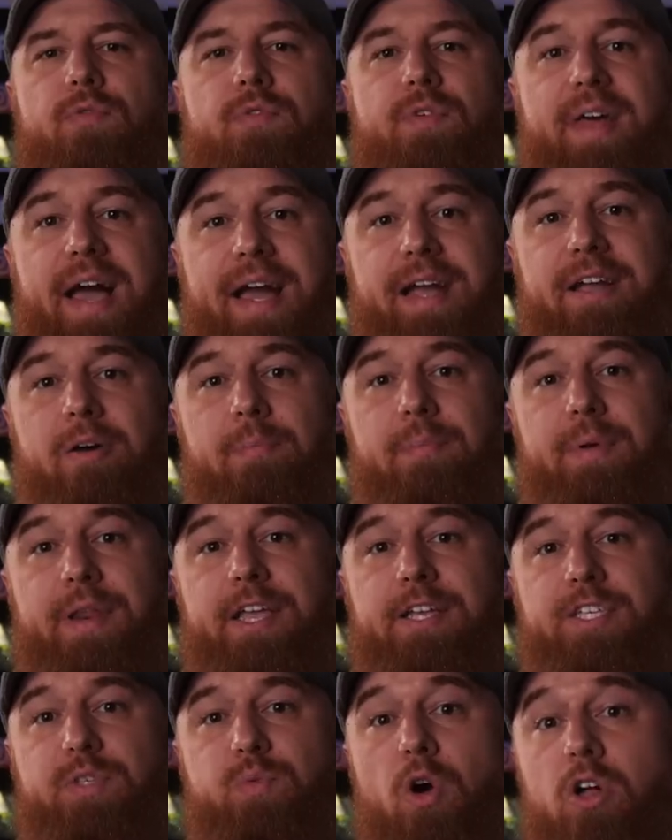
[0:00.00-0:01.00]
for that
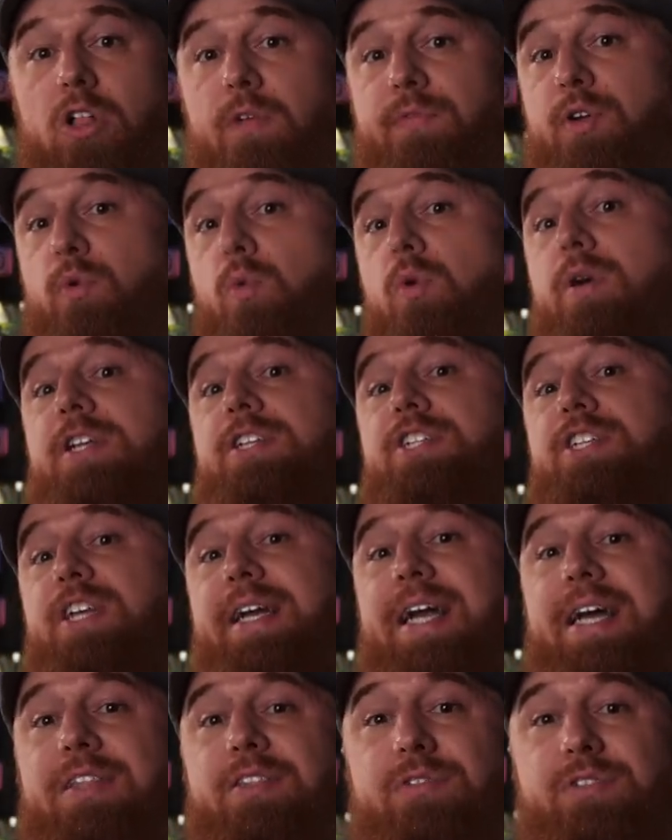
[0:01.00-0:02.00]
company as well if you want to
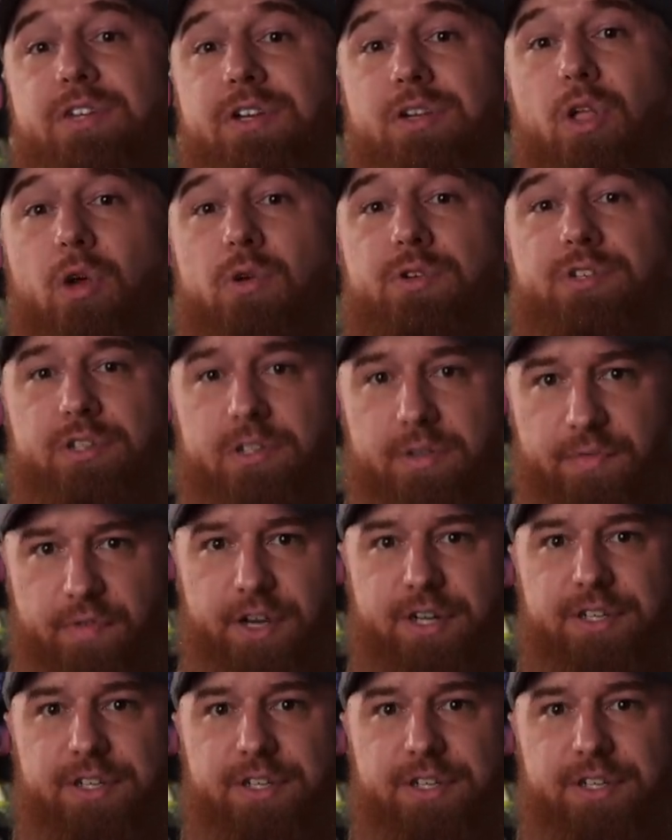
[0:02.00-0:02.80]
check out those enclosures for